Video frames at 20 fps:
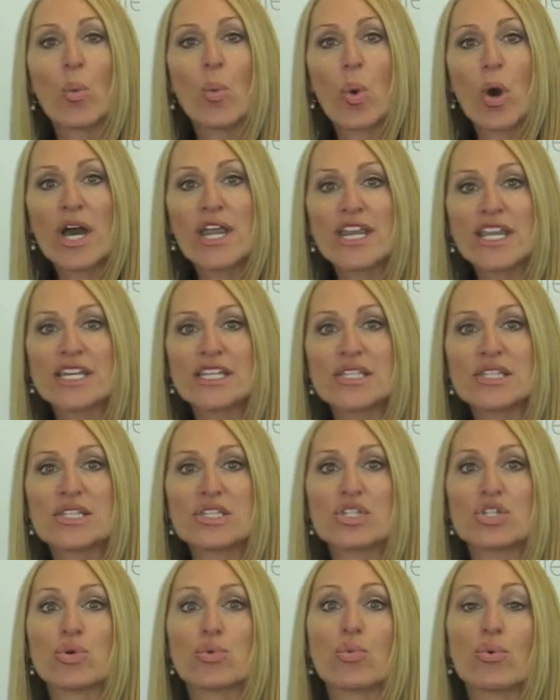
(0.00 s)
One
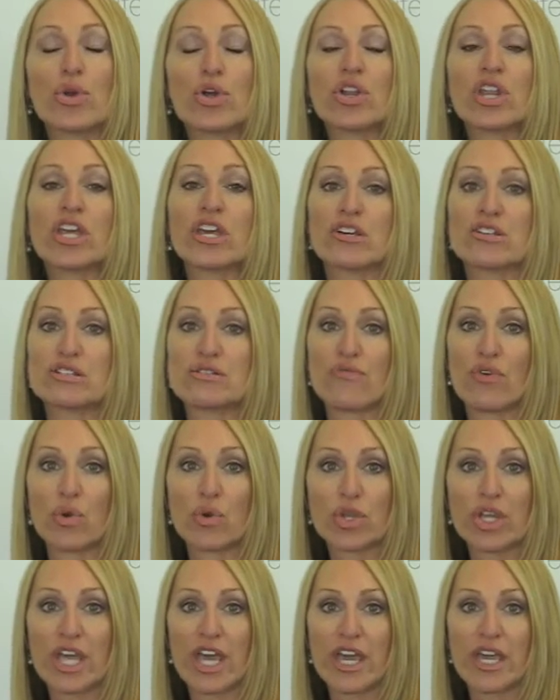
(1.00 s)
is to really
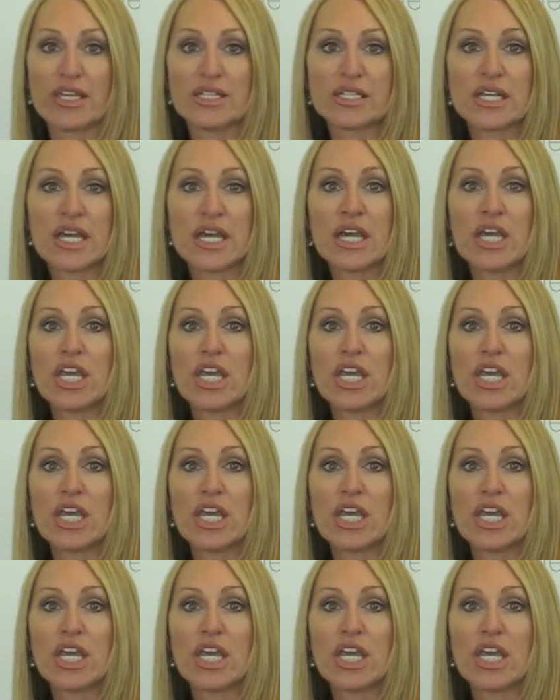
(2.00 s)
exfoliate.